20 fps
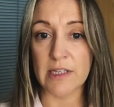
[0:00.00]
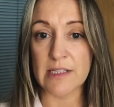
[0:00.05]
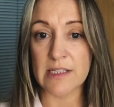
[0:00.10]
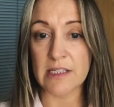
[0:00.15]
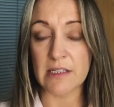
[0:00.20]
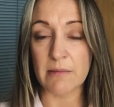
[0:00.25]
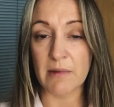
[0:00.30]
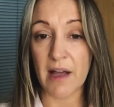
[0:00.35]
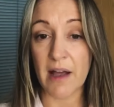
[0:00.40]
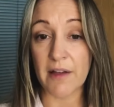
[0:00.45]

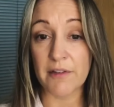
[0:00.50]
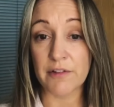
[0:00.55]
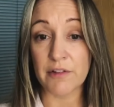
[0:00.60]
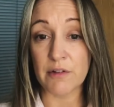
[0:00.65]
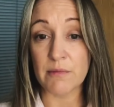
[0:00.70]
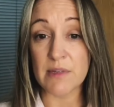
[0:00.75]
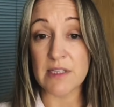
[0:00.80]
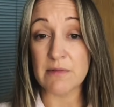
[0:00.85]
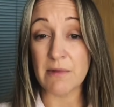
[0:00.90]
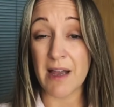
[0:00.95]
in the
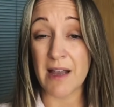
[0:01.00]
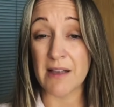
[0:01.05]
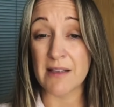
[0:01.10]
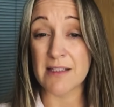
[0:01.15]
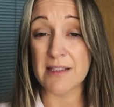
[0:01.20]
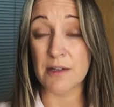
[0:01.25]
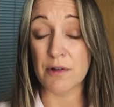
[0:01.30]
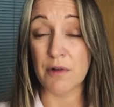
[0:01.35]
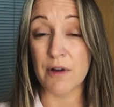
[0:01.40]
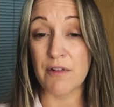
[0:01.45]
bathroom as well.
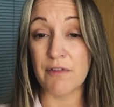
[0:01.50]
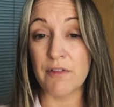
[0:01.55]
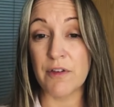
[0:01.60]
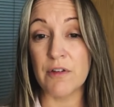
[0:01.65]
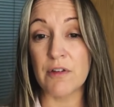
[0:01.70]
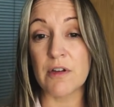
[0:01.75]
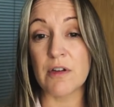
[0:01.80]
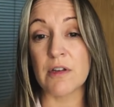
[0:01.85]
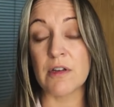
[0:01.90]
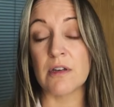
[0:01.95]
So if you
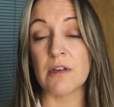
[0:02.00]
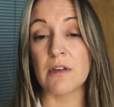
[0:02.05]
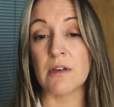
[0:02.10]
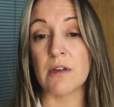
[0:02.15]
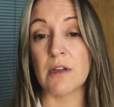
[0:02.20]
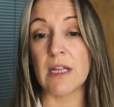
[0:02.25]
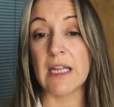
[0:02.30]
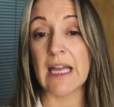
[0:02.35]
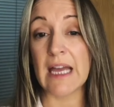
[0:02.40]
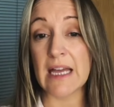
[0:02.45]
can
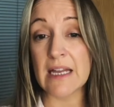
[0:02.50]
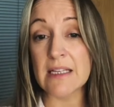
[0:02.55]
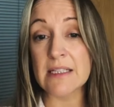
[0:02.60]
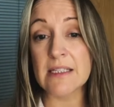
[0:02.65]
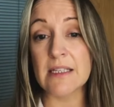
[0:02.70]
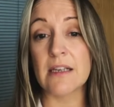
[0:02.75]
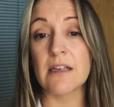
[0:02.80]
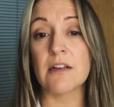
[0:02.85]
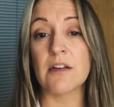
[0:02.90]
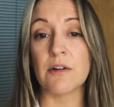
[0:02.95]
get a
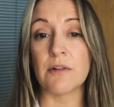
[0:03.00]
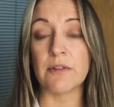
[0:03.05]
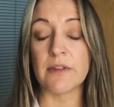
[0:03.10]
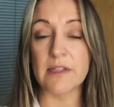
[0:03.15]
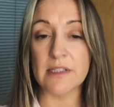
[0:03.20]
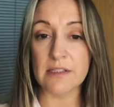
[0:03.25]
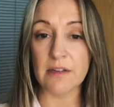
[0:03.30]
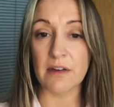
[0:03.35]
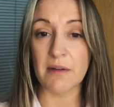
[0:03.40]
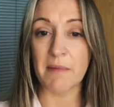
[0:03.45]
silicone
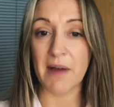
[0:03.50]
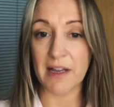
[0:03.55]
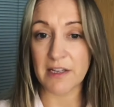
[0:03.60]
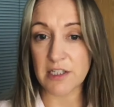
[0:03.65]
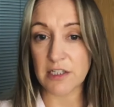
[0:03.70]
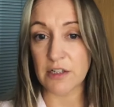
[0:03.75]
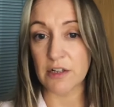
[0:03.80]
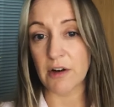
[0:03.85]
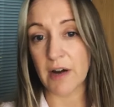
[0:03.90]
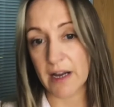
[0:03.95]
that's going to match
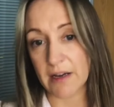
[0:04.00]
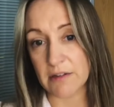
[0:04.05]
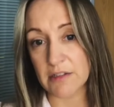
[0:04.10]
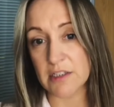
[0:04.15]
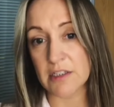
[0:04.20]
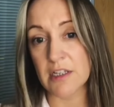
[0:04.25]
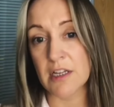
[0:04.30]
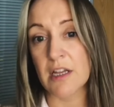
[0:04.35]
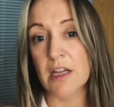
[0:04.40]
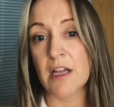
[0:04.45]
your
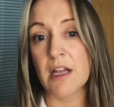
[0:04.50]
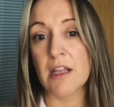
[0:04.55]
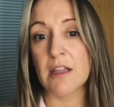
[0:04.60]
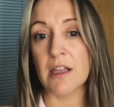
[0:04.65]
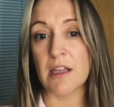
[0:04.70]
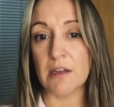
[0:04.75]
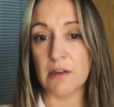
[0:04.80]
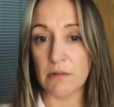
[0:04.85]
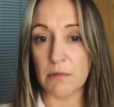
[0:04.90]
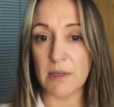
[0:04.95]
grout,
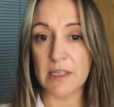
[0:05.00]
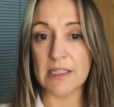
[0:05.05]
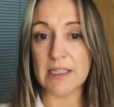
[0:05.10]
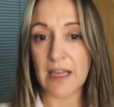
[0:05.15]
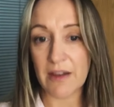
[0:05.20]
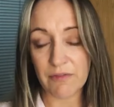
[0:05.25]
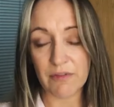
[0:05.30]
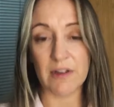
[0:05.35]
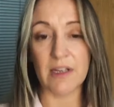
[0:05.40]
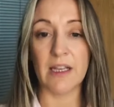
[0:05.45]
then you will
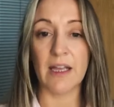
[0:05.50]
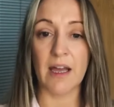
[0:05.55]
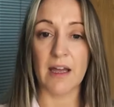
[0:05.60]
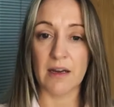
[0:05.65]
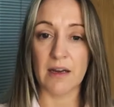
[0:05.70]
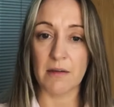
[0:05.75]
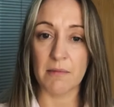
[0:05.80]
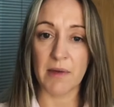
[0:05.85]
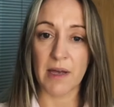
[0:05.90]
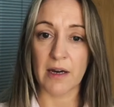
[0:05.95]
definitely get
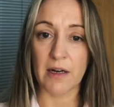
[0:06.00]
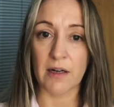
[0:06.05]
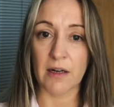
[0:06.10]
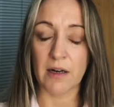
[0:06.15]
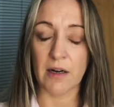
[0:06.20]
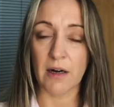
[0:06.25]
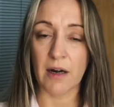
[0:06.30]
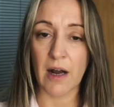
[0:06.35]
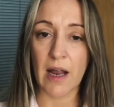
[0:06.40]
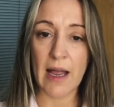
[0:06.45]
a
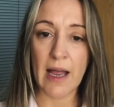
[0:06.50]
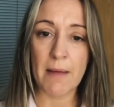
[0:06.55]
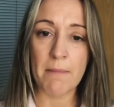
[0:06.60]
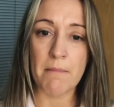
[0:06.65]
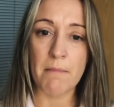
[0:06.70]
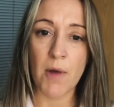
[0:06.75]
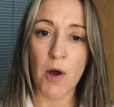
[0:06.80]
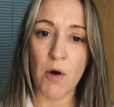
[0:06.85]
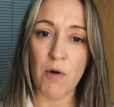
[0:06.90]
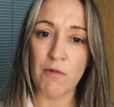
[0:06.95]
better
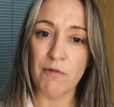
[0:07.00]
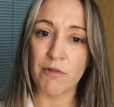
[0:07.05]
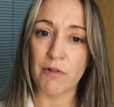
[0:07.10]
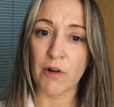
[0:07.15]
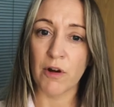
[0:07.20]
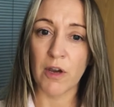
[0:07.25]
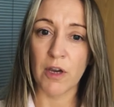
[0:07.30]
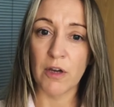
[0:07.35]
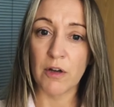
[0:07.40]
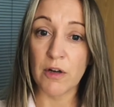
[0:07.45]

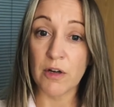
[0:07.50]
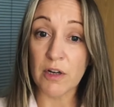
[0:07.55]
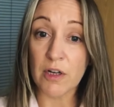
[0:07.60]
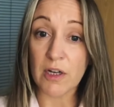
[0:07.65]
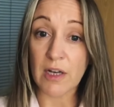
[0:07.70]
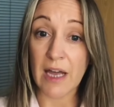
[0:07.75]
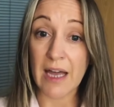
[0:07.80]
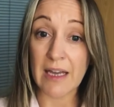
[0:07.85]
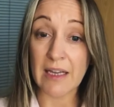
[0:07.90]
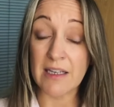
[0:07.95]
overall look.
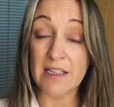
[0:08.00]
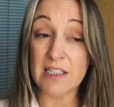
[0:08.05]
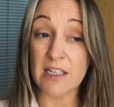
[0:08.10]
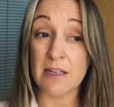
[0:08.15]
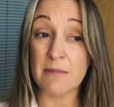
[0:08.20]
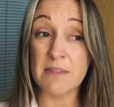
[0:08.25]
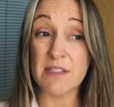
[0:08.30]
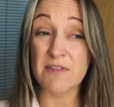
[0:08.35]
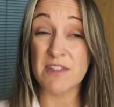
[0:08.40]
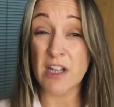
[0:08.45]
And in
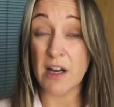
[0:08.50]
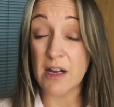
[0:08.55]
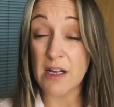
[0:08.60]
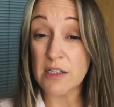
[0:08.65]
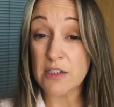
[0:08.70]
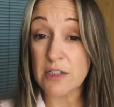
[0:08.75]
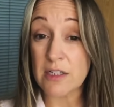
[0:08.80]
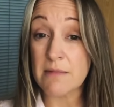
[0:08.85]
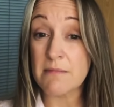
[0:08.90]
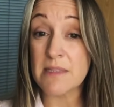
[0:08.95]
terms of tile
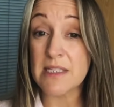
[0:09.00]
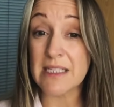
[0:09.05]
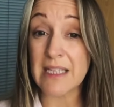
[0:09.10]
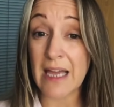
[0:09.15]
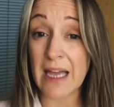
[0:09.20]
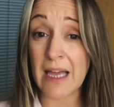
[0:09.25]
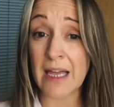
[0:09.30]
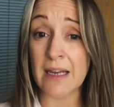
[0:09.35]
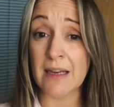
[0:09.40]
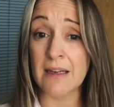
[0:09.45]
trims,
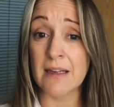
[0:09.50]
again,